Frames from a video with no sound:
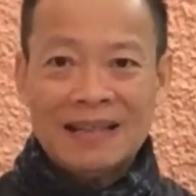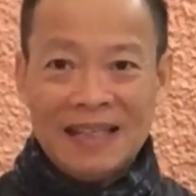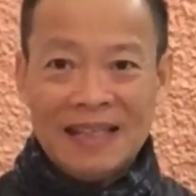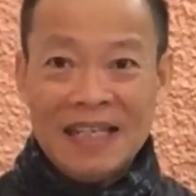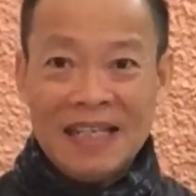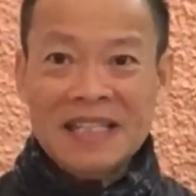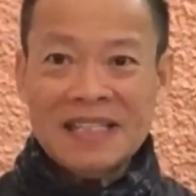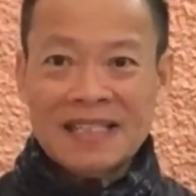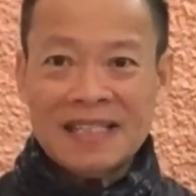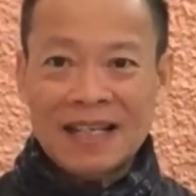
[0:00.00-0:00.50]

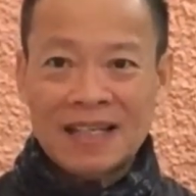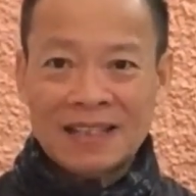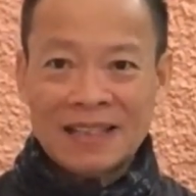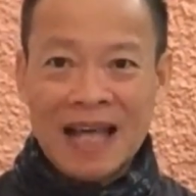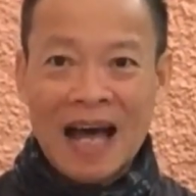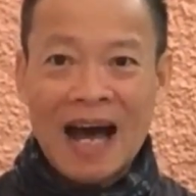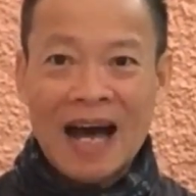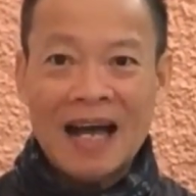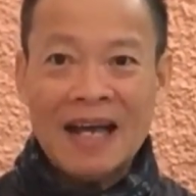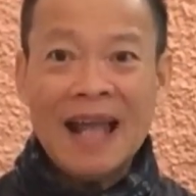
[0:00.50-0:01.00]
is the
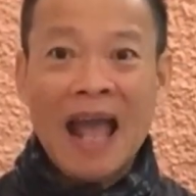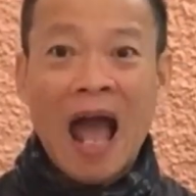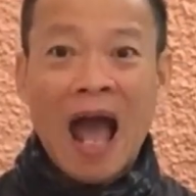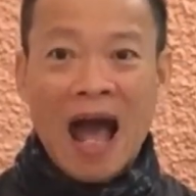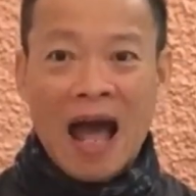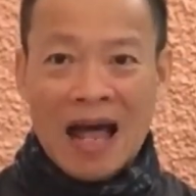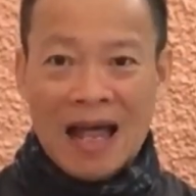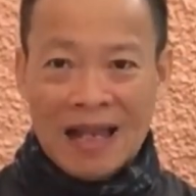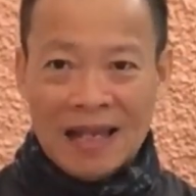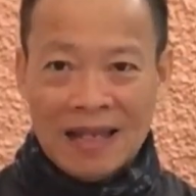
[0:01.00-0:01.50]
Thai
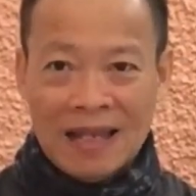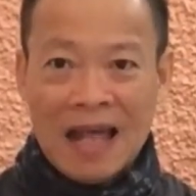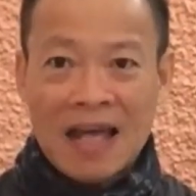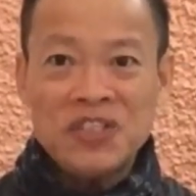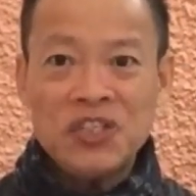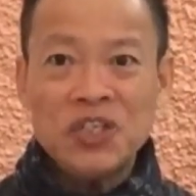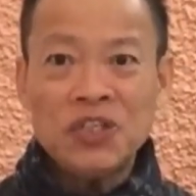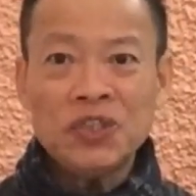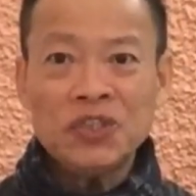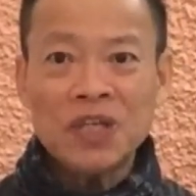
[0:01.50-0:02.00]

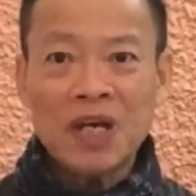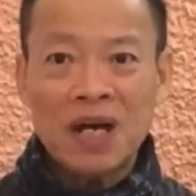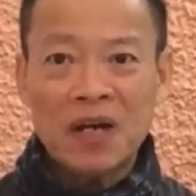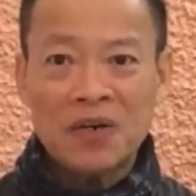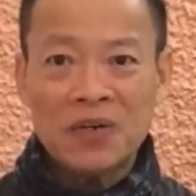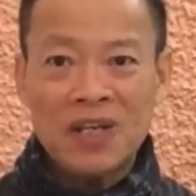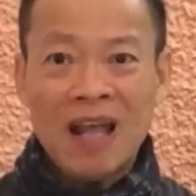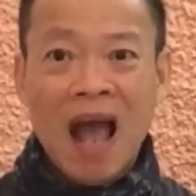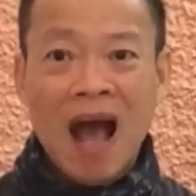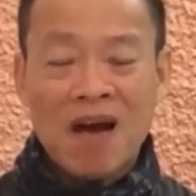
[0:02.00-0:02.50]

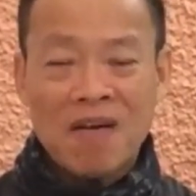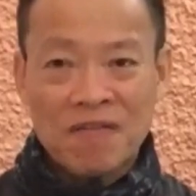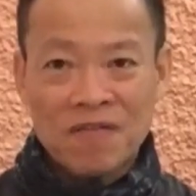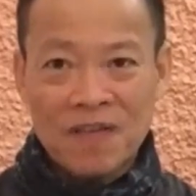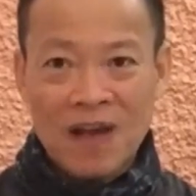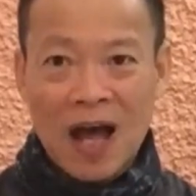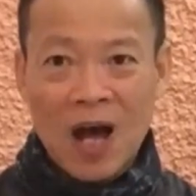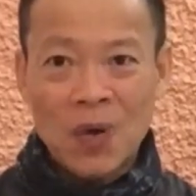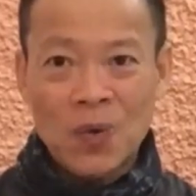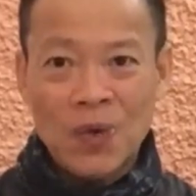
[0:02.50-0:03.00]
legendary
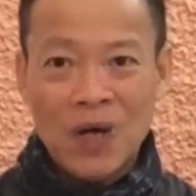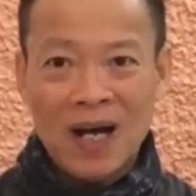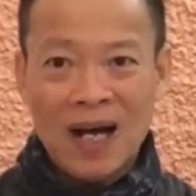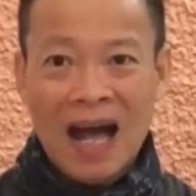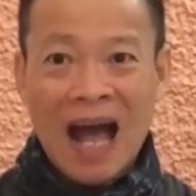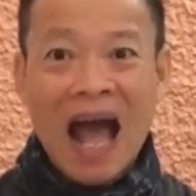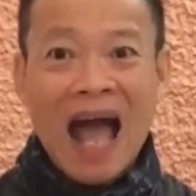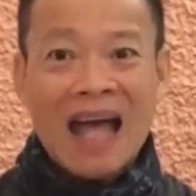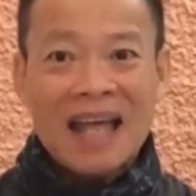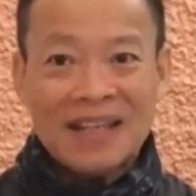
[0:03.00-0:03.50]

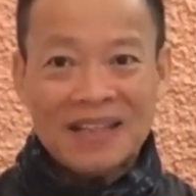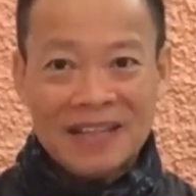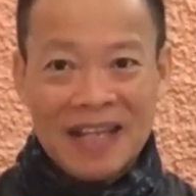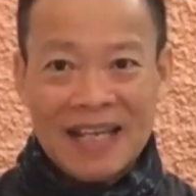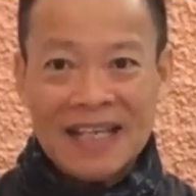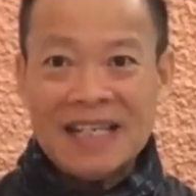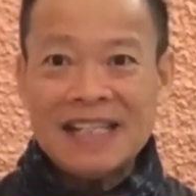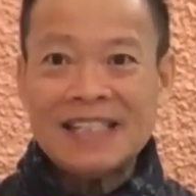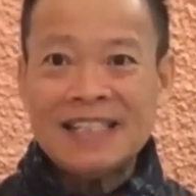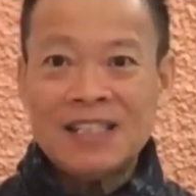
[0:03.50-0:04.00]
flower
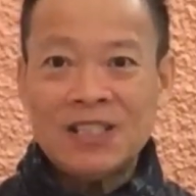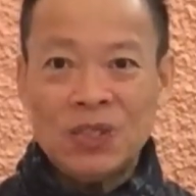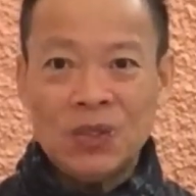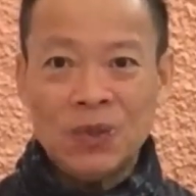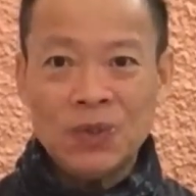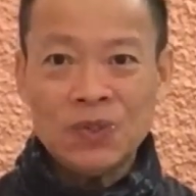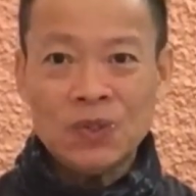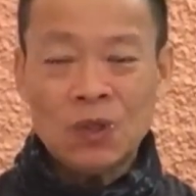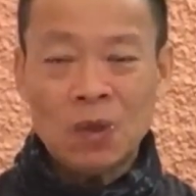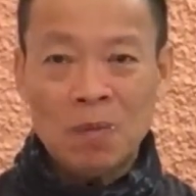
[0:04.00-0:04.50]
that is
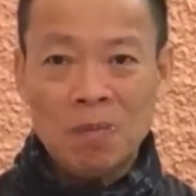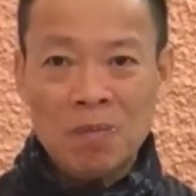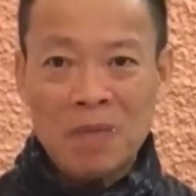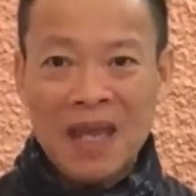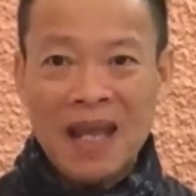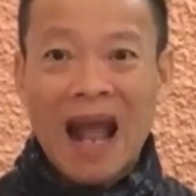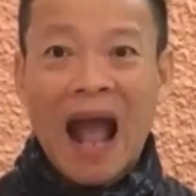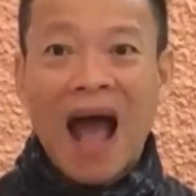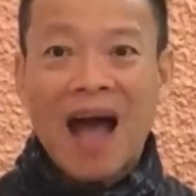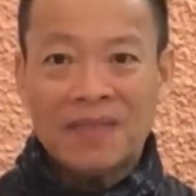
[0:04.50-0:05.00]
used to
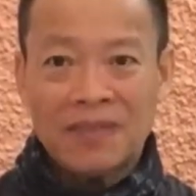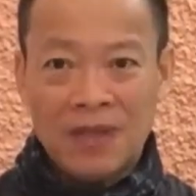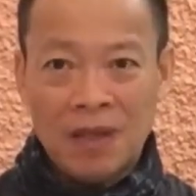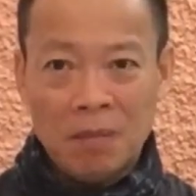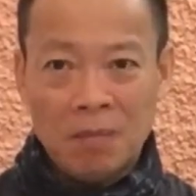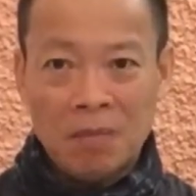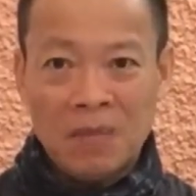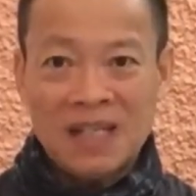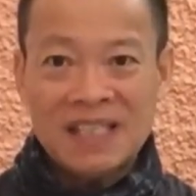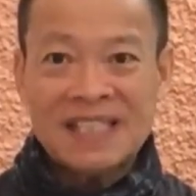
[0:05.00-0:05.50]
make
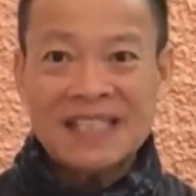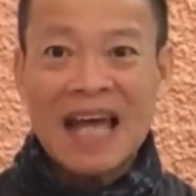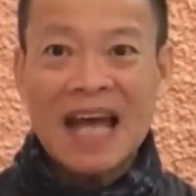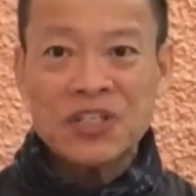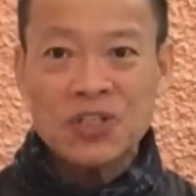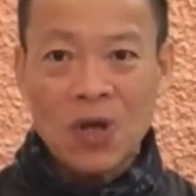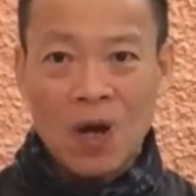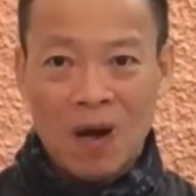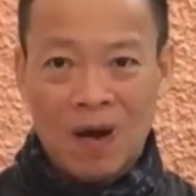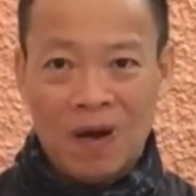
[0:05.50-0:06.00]
the
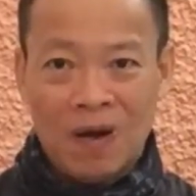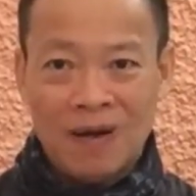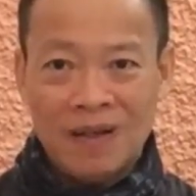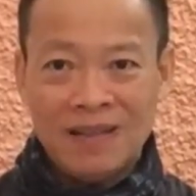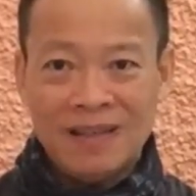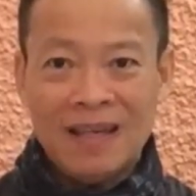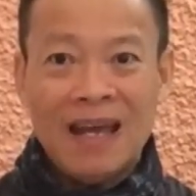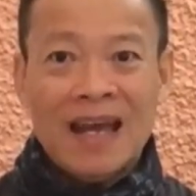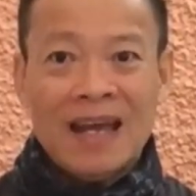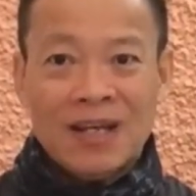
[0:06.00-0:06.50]
massage
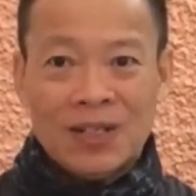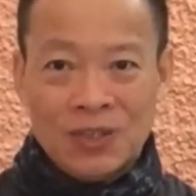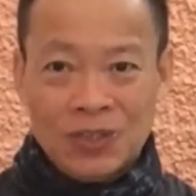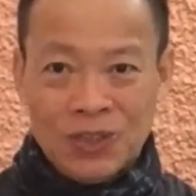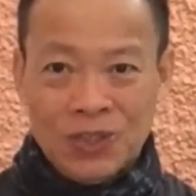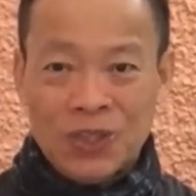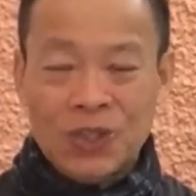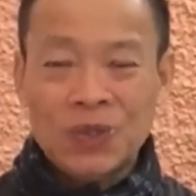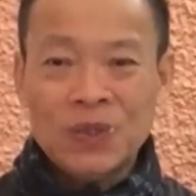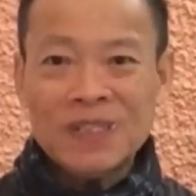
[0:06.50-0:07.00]
oil
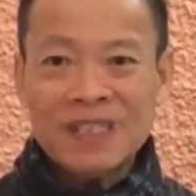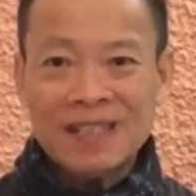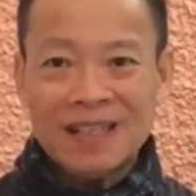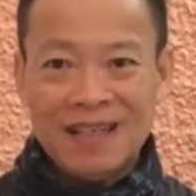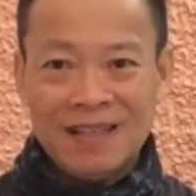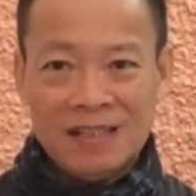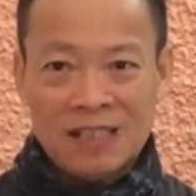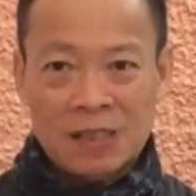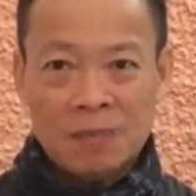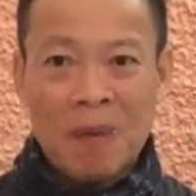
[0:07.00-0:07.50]
used
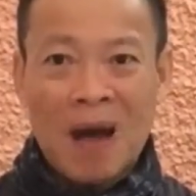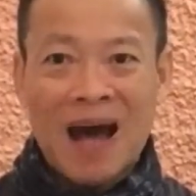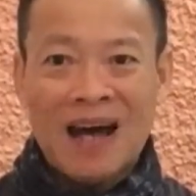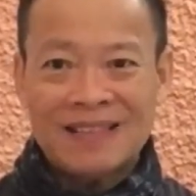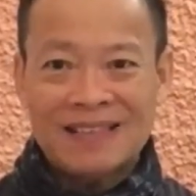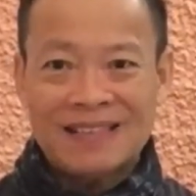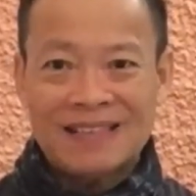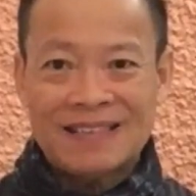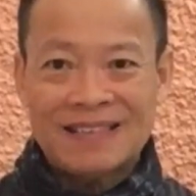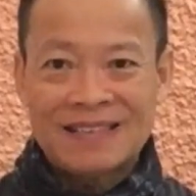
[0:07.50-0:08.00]
in
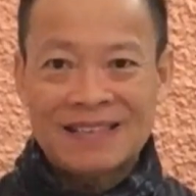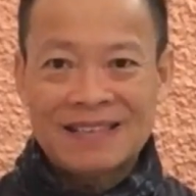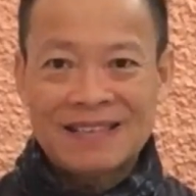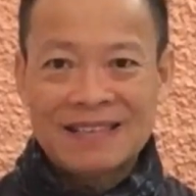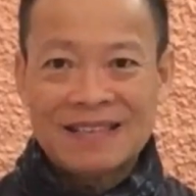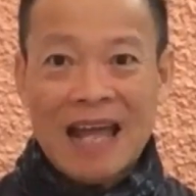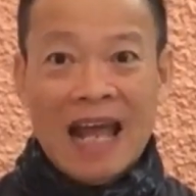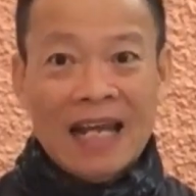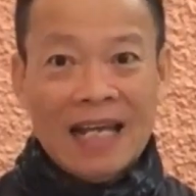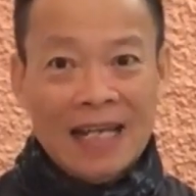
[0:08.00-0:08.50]
spas.
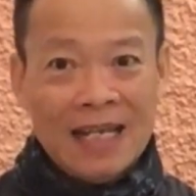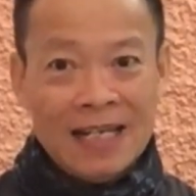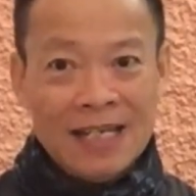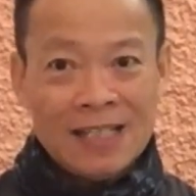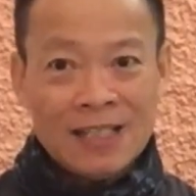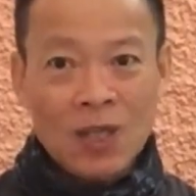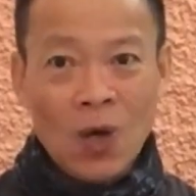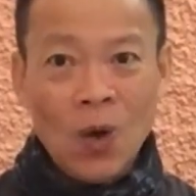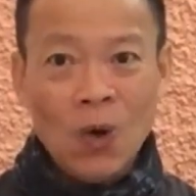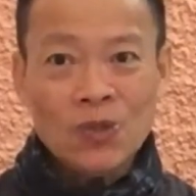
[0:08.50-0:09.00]
It
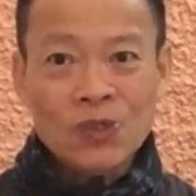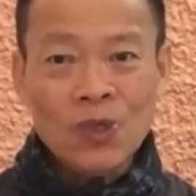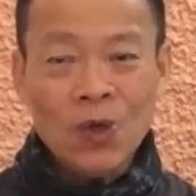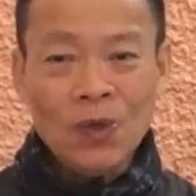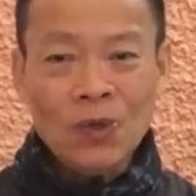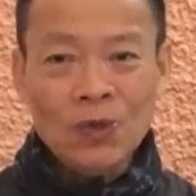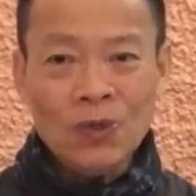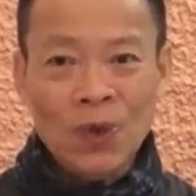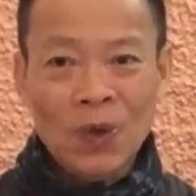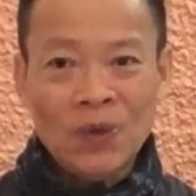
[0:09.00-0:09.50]
is
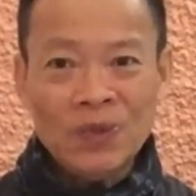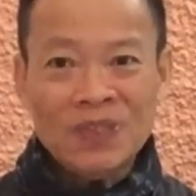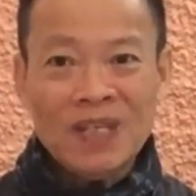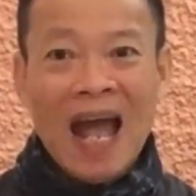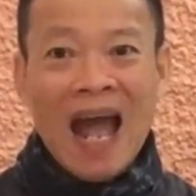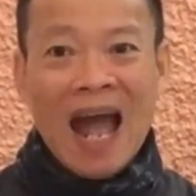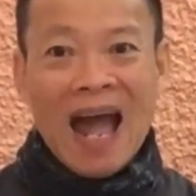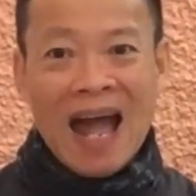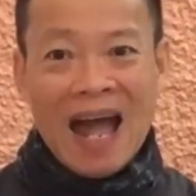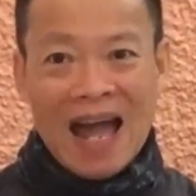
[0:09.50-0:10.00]
also known
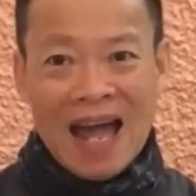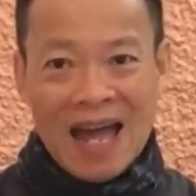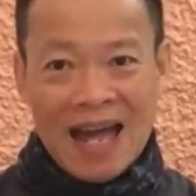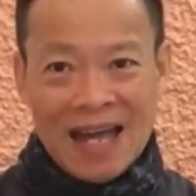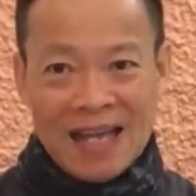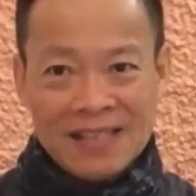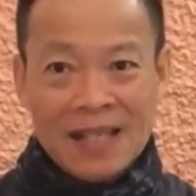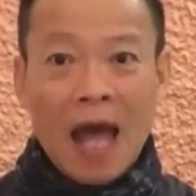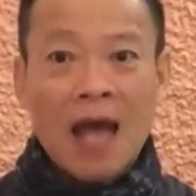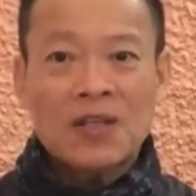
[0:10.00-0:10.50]

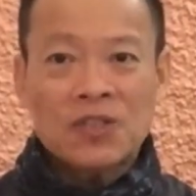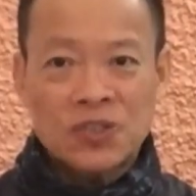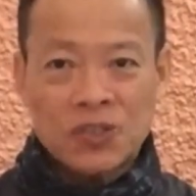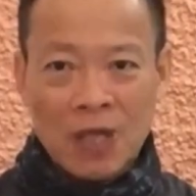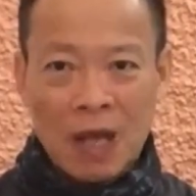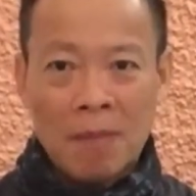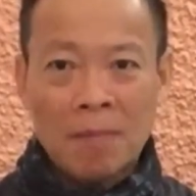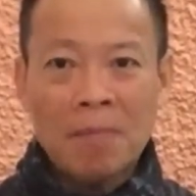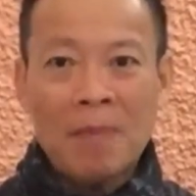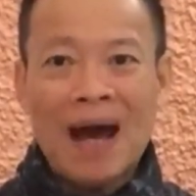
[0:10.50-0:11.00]
as
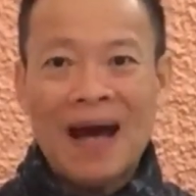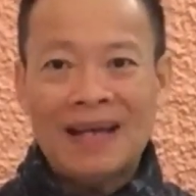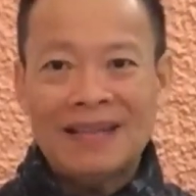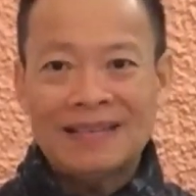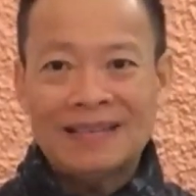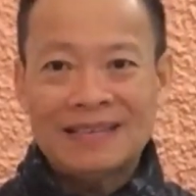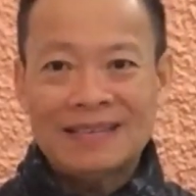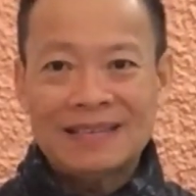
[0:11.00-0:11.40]
champat.